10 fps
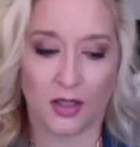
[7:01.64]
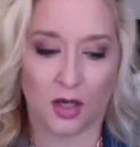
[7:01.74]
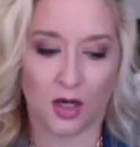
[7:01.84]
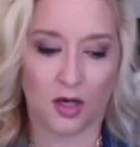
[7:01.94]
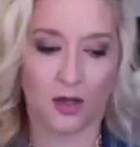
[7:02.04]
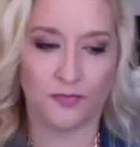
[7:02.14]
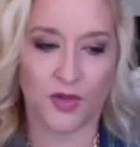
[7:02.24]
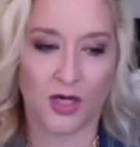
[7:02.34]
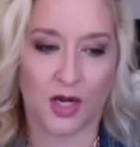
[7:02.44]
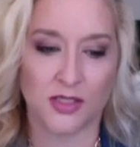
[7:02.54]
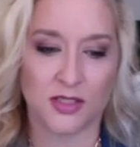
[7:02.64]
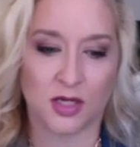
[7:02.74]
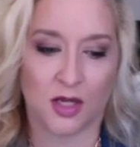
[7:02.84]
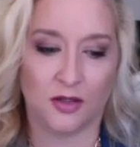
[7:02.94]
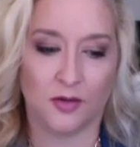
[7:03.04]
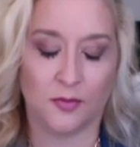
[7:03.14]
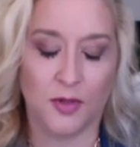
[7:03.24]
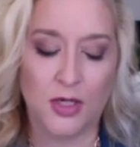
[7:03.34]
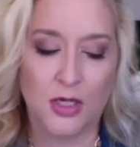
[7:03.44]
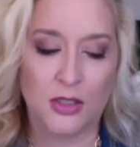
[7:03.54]
um, and i and the
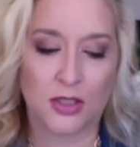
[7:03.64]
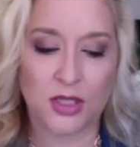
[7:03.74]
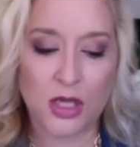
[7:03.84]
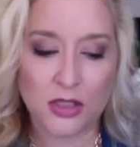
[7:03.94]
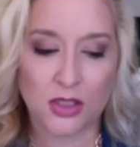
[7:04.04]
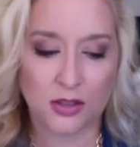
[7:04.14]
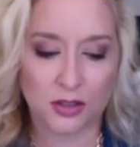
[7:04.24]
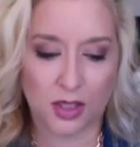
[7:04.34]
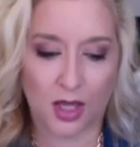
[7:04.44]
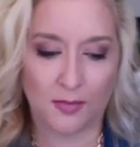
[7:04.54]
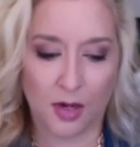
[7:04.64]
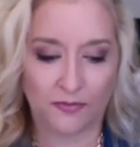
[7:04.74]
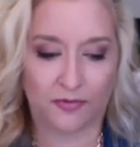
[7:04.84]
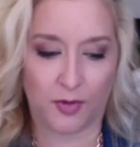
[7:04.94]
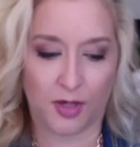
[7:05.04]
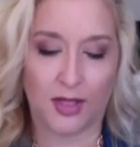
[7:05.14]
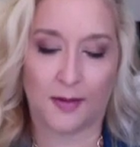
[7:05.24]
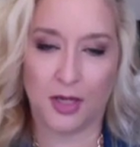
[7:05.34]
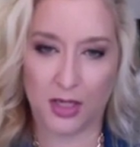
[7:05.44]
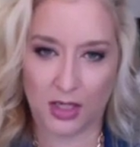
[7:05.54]
the thing that came up for me in that
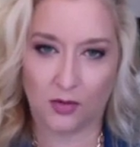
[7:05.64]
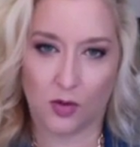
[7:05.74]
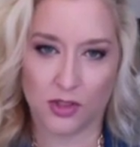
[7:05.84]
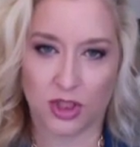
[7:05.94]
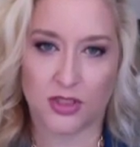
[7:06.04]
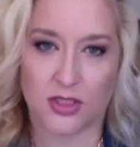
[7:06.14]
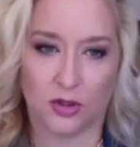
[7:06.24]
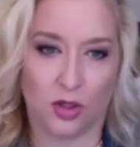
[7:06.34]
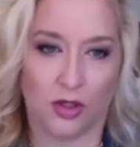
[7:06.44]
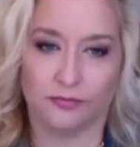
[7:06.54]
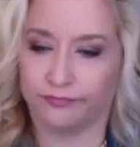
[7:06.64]
meeting was she said look